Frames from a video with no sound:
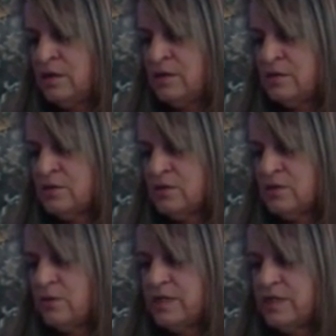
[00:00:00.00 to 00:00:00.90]
into
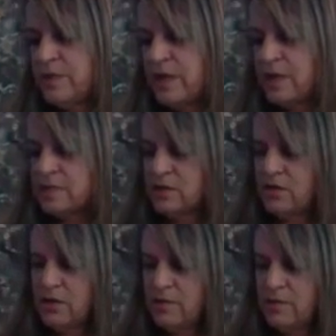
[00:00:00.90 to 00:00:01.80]
the wastebasket
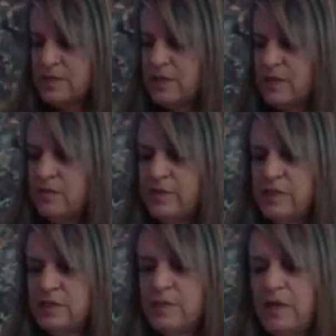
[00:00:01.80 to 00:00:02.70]
or our recycle
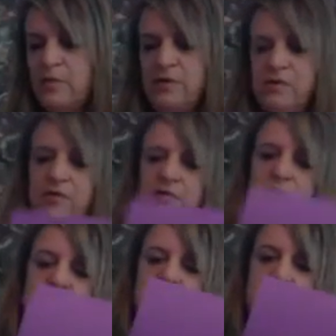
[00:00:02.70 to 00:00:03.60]
bins. Paper you would
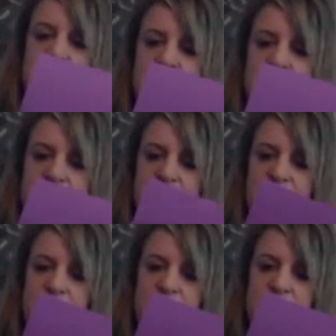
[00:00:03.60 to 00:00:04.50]
throw into
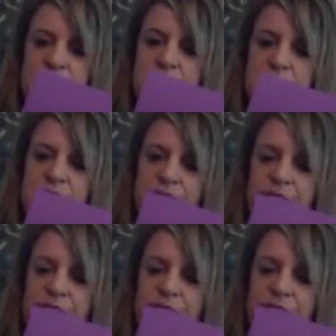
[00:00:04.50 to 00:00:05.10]
recycle bins.